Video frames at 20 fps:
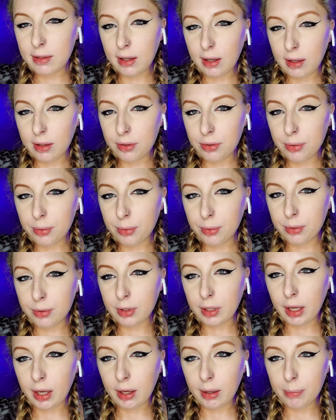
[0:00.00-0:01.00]
does
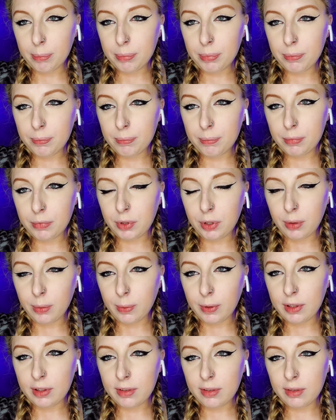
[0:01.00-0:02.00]
hold up
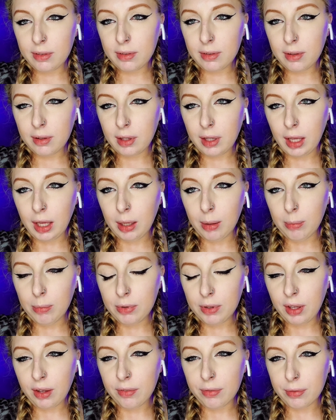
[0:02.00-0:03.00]
to its
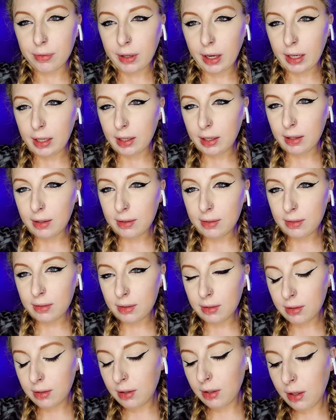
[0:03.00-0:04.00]
claims of
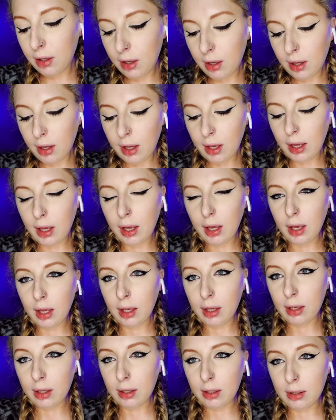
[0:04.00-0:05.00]
redness
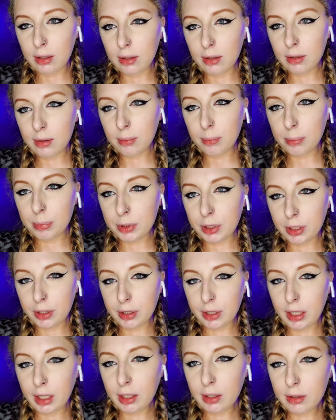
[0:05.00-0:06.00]
and
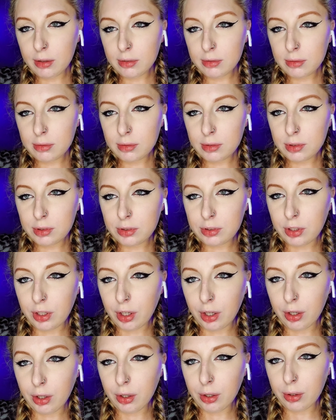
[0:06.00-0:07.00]
blurring,
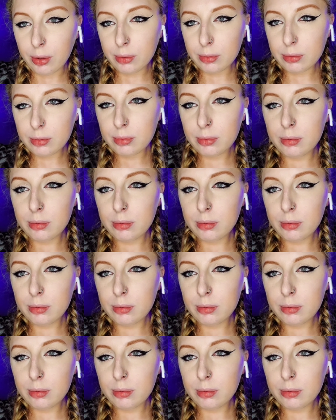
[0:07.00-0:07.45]
so